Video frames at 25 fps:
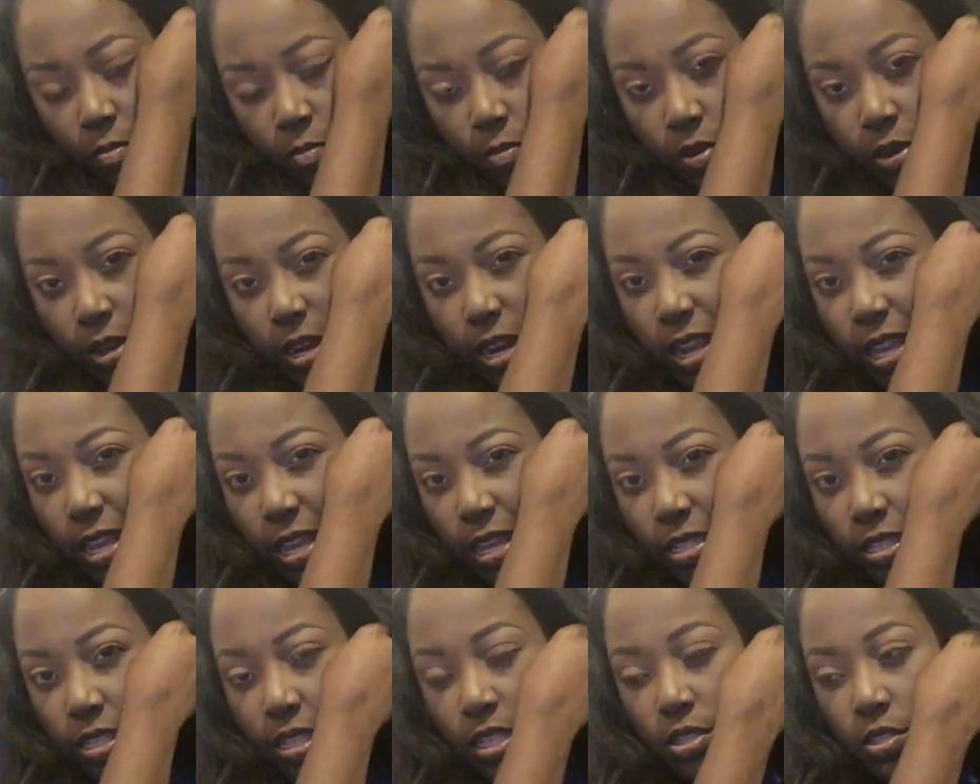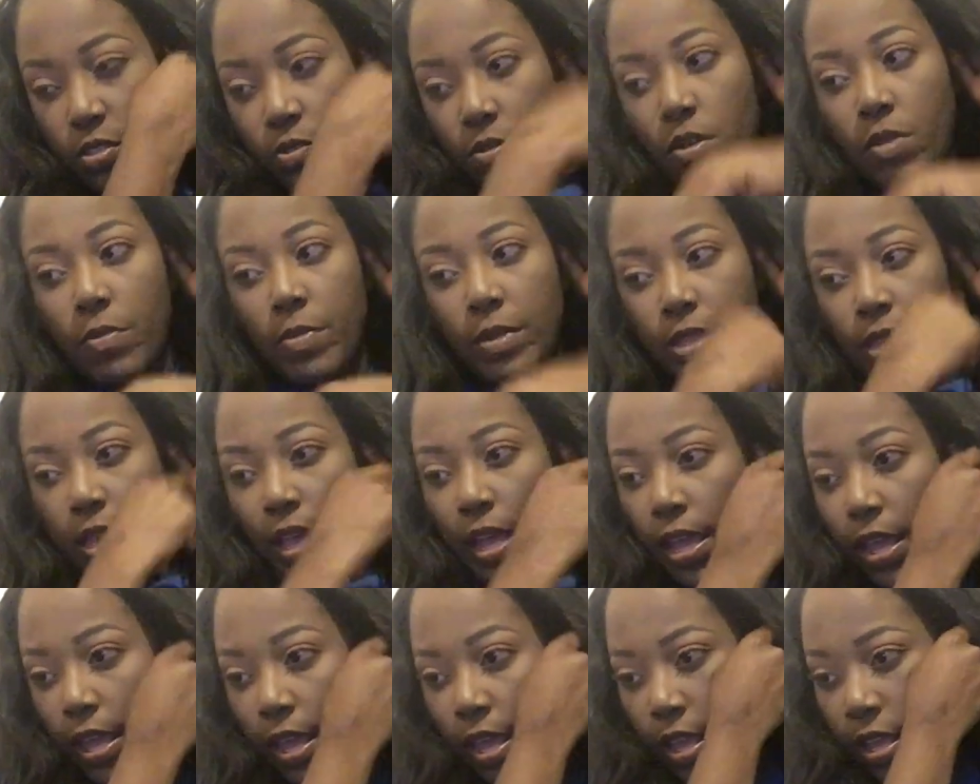brands that you would be
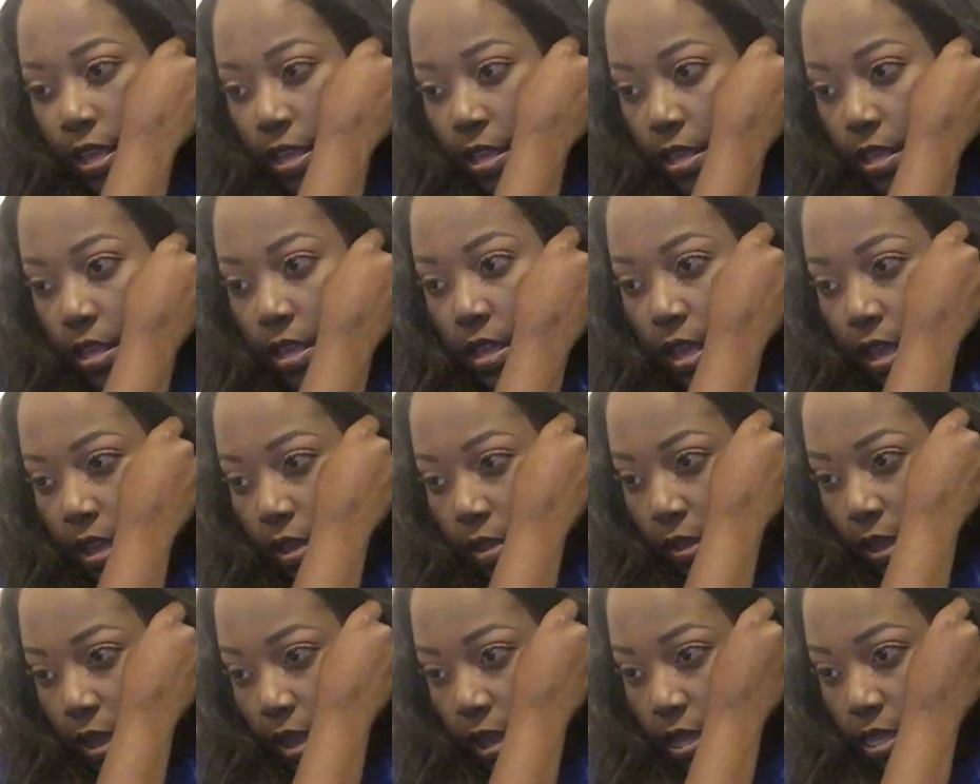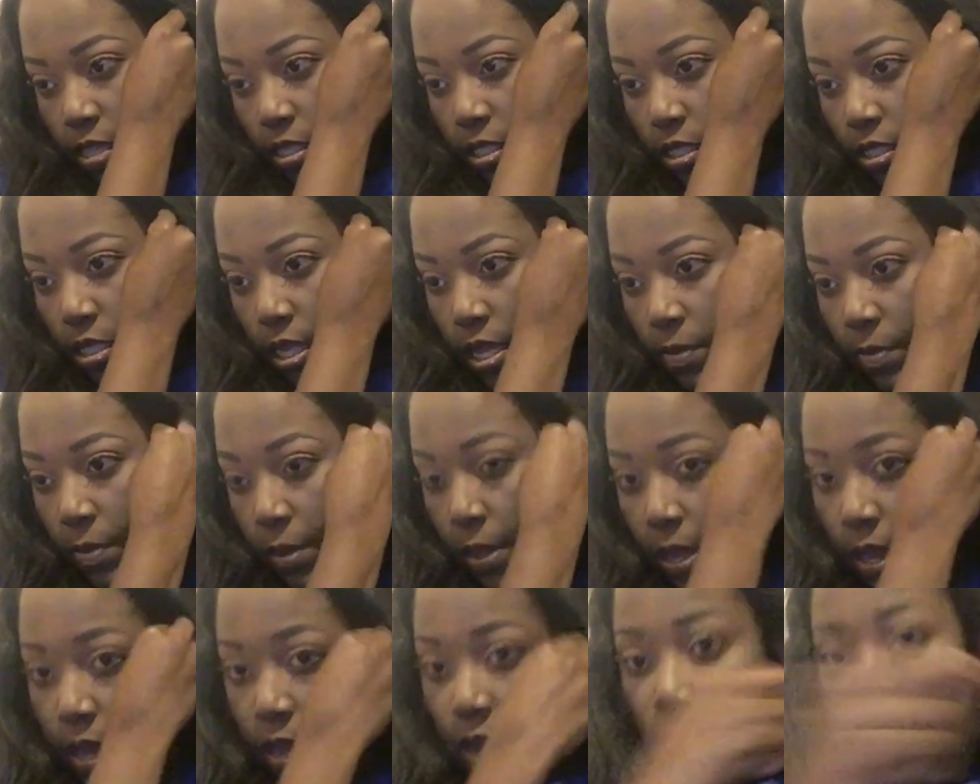like, okay, it's cheap
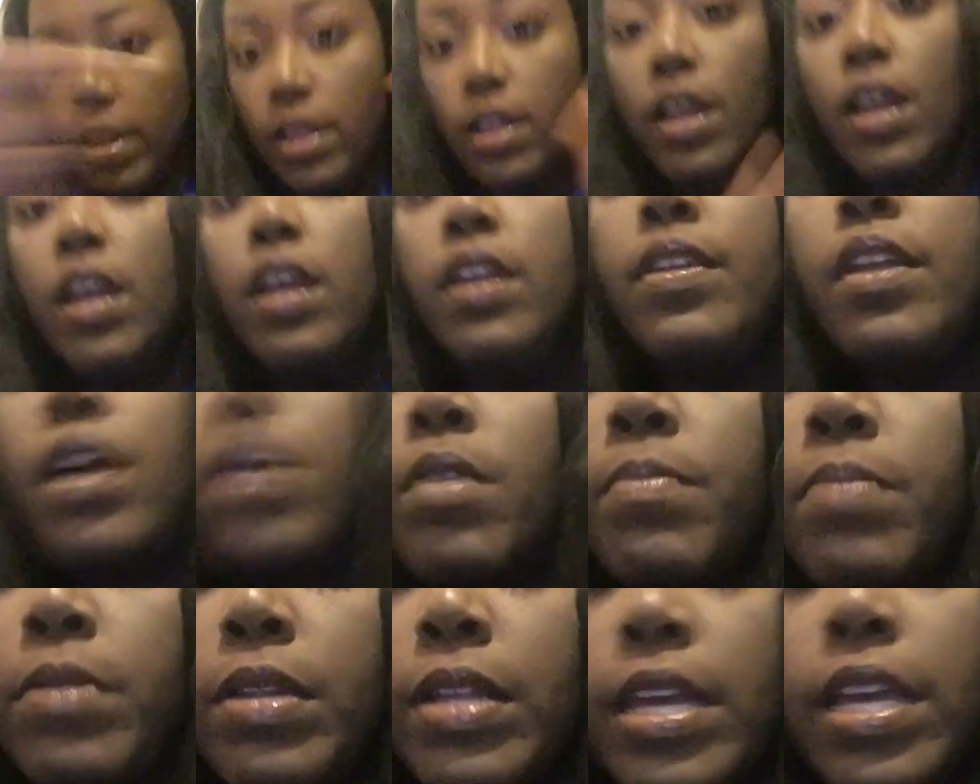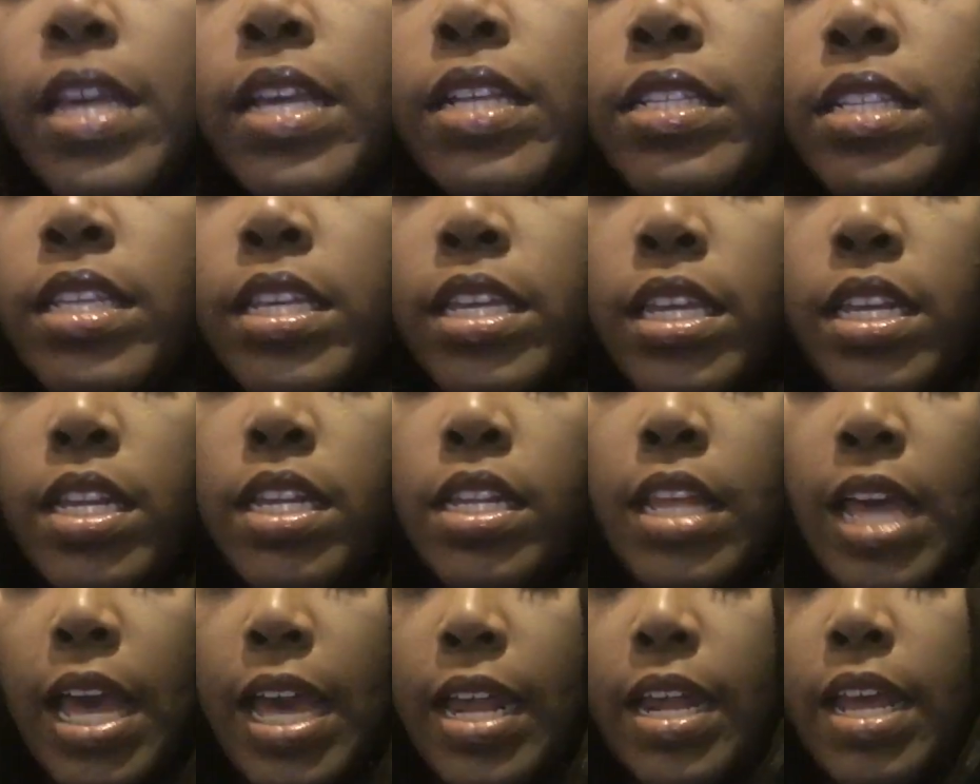hair. Plan to get
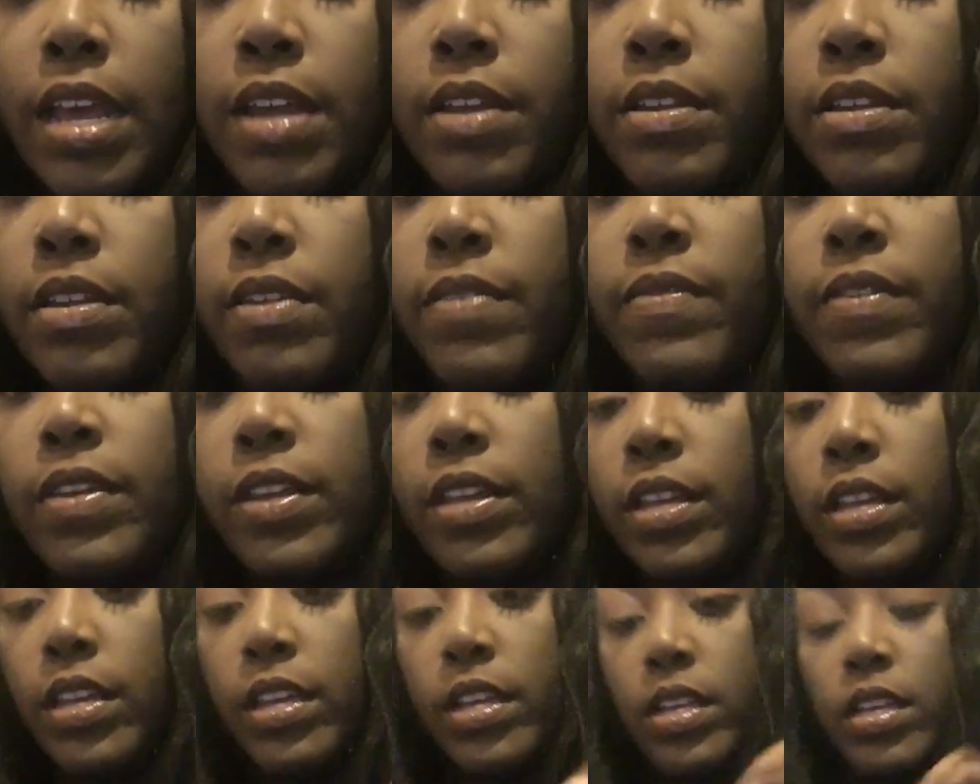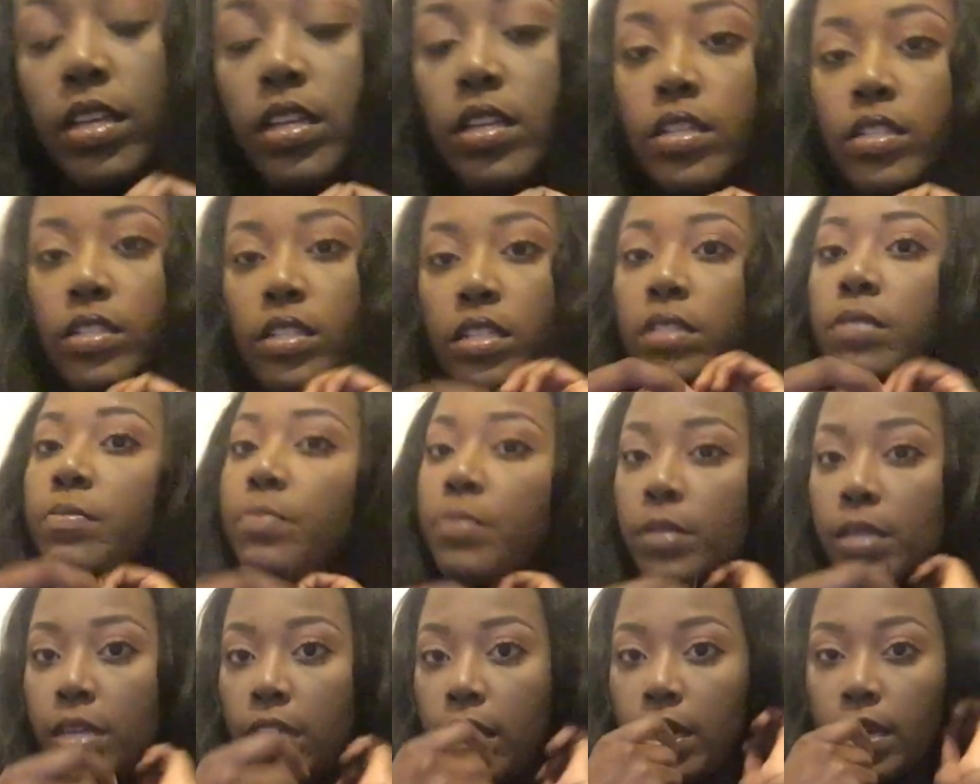a lot out of it. Just
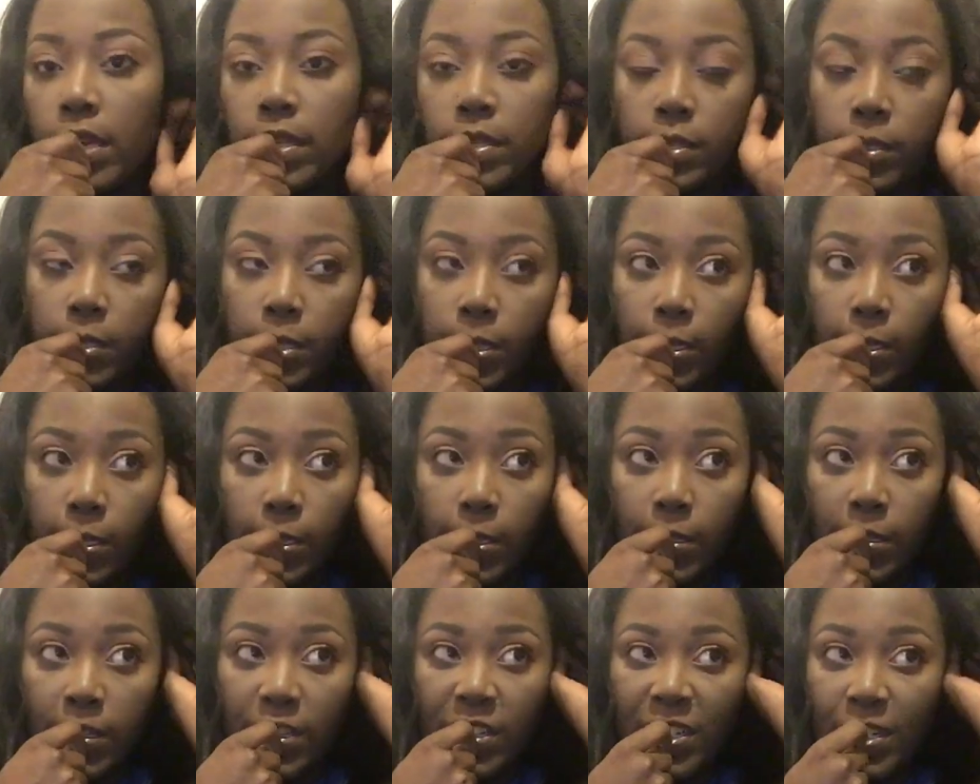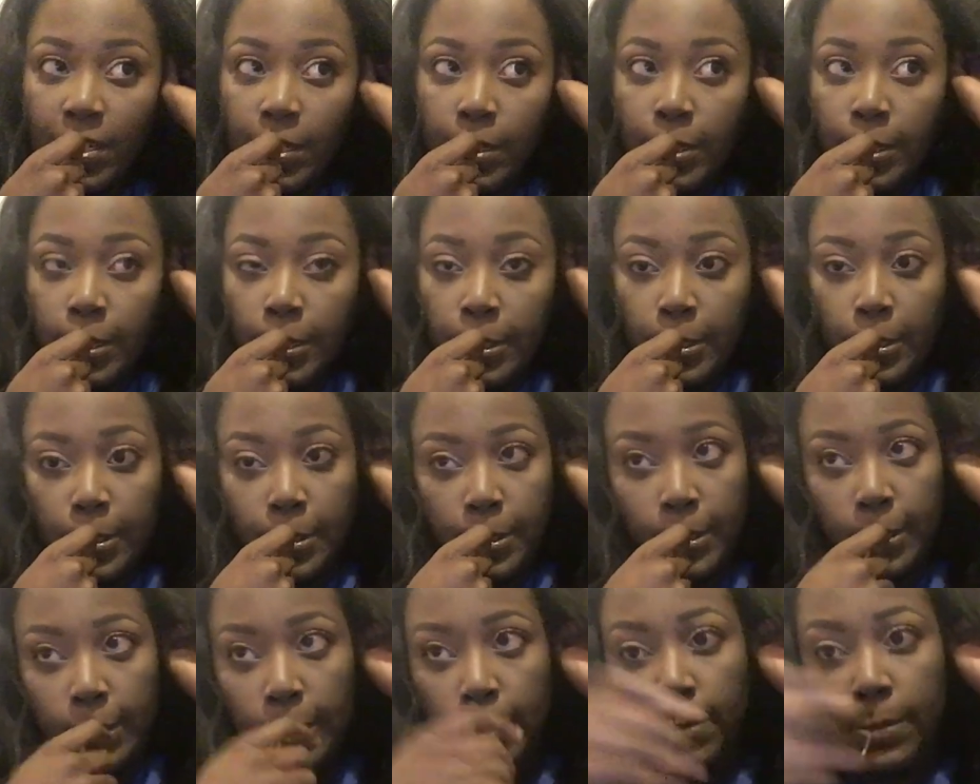plan
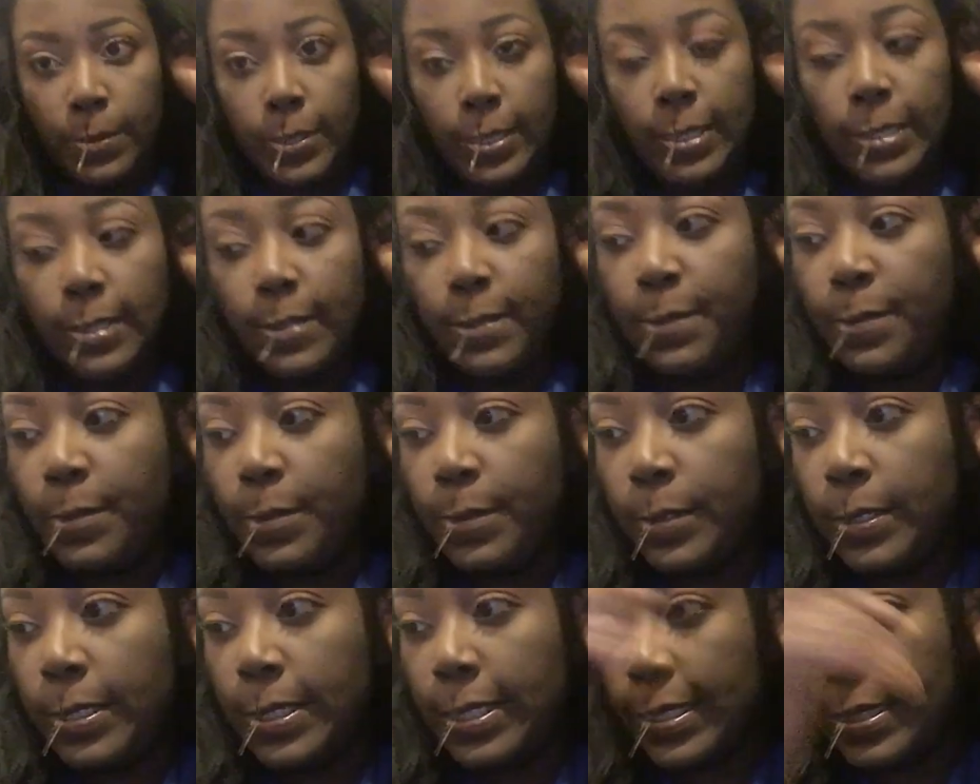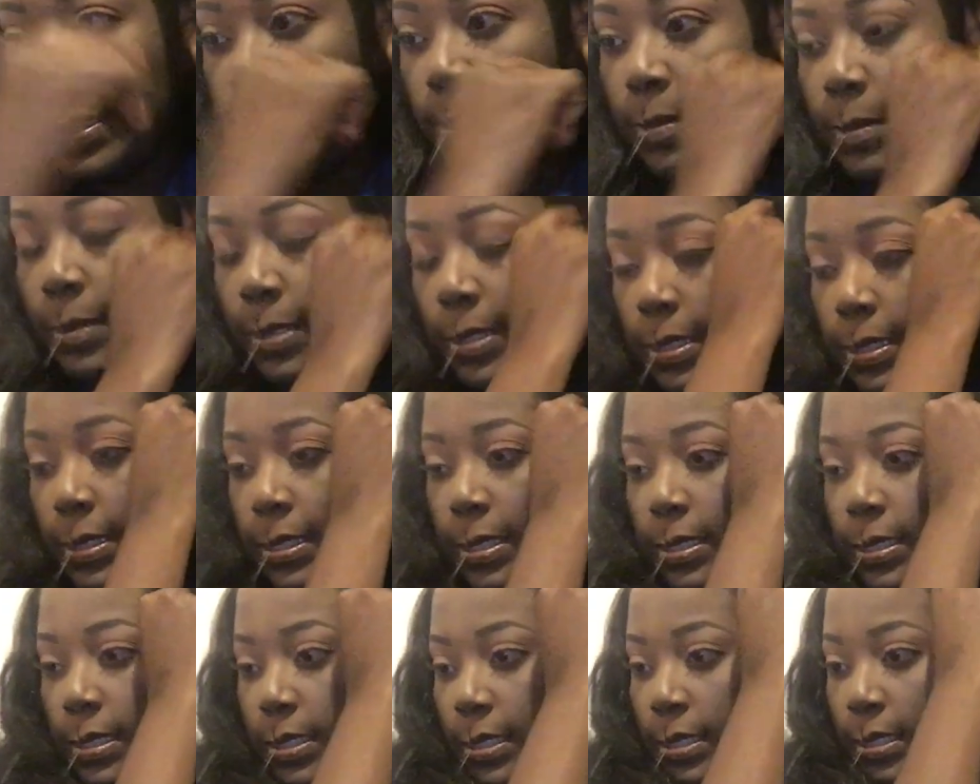to, wear it a few times and
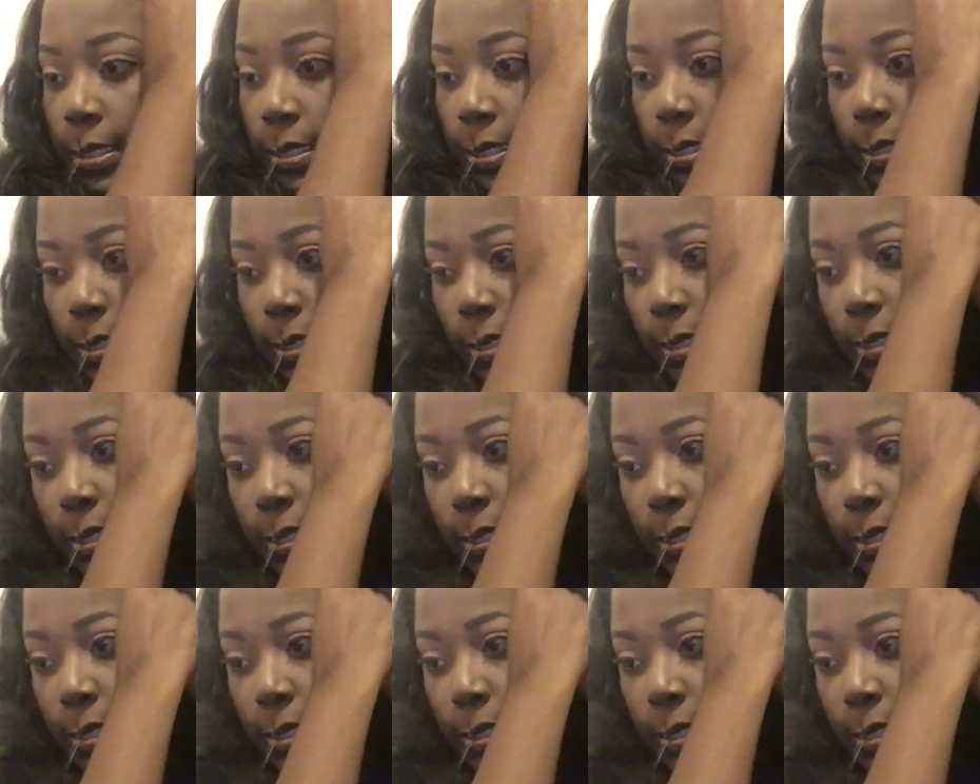that's it.